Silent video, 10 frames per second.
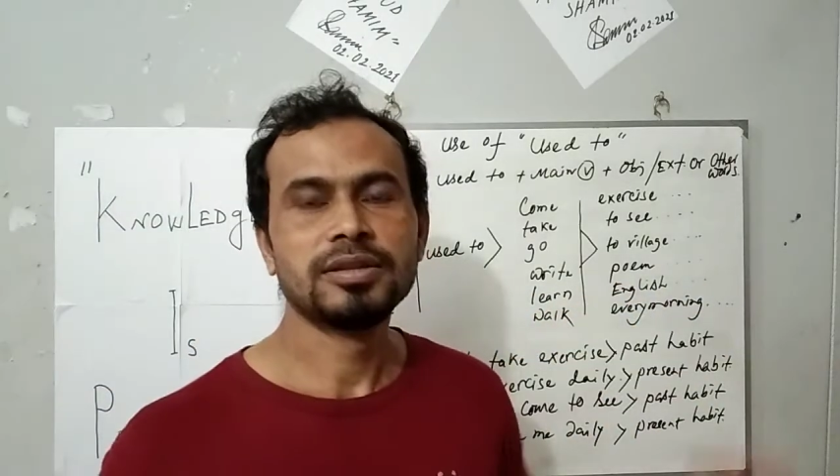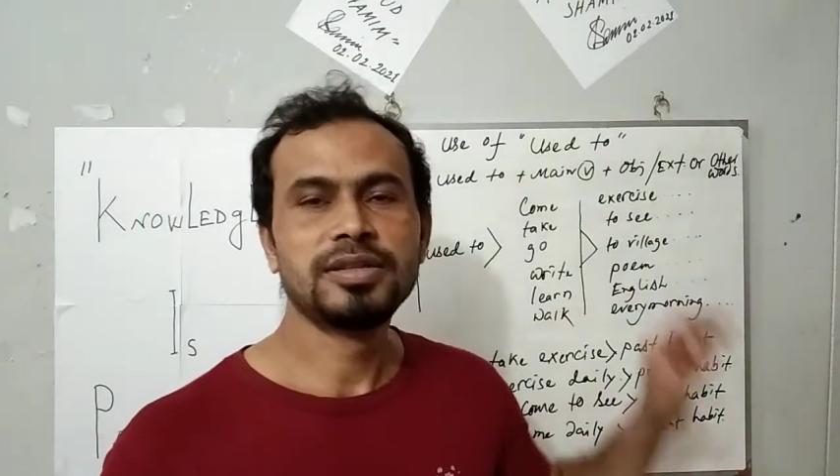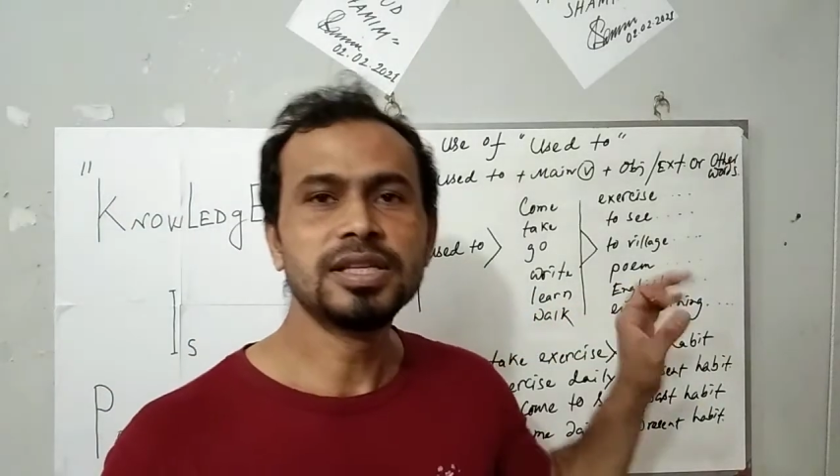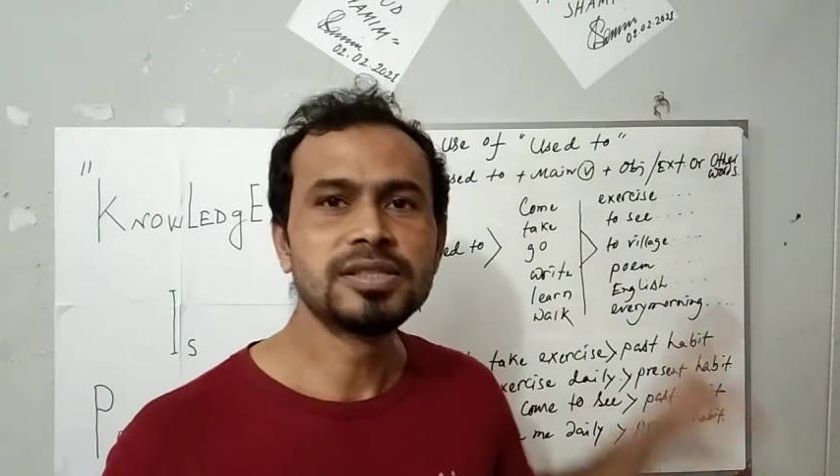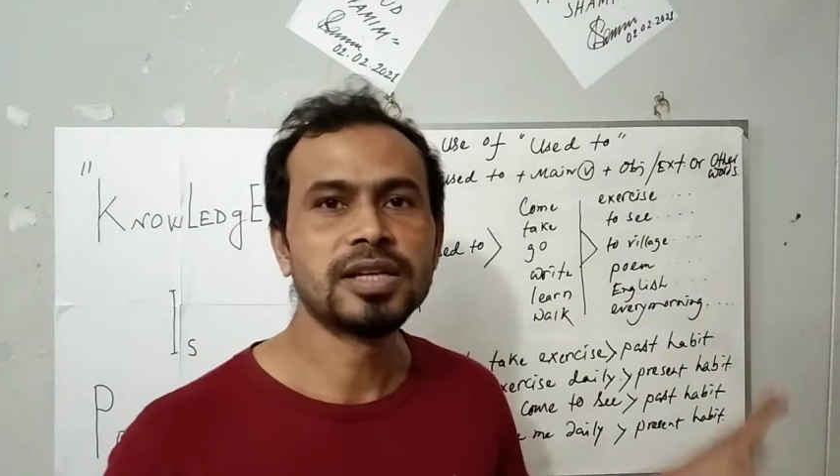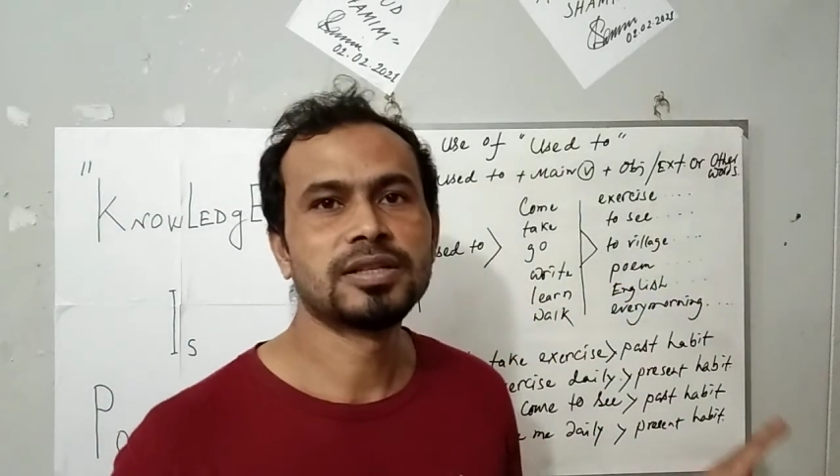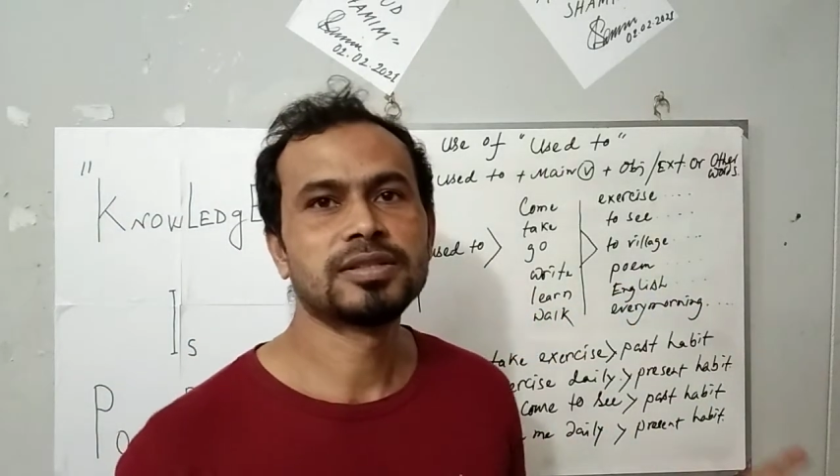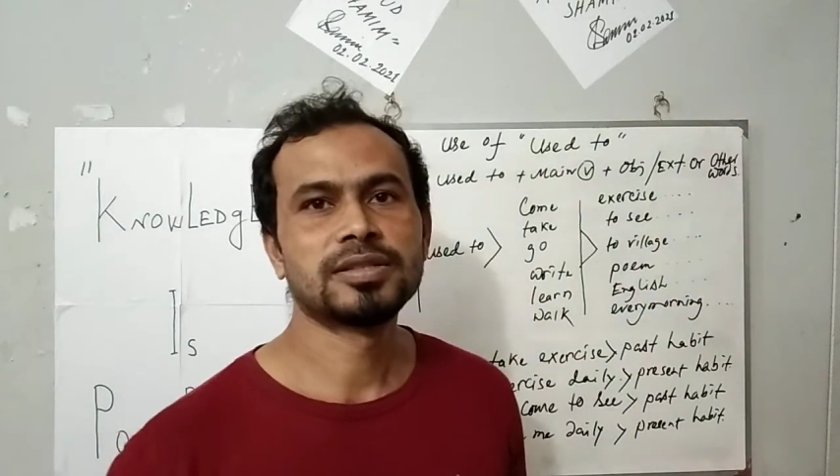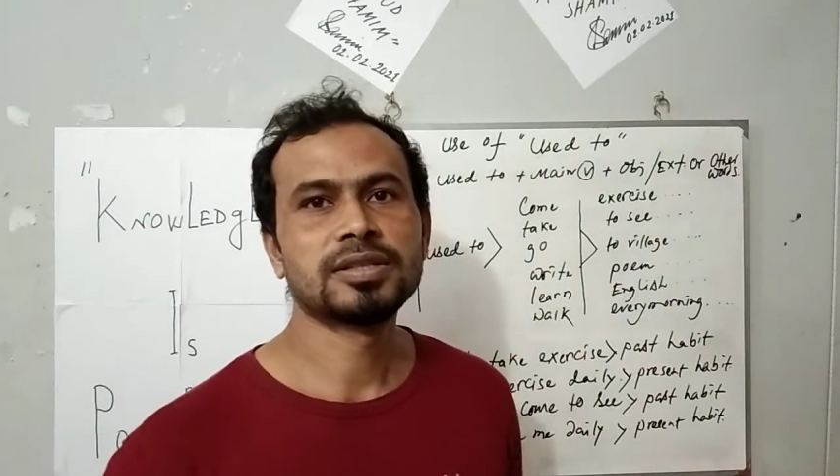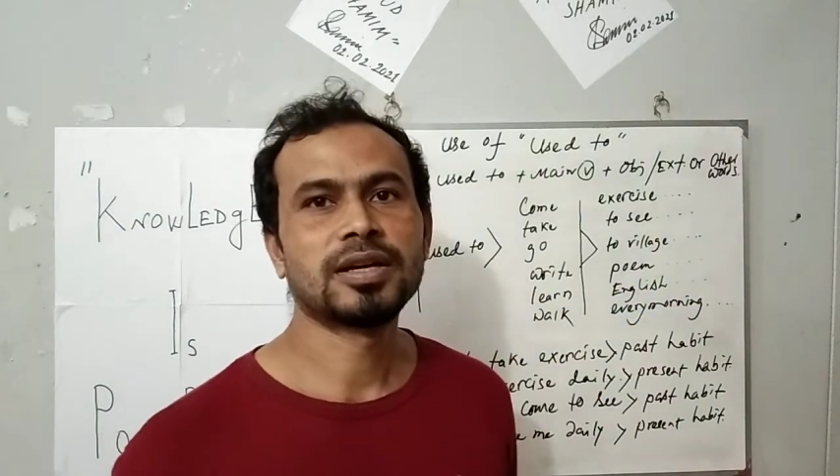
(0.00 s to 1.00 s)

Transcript: These sentences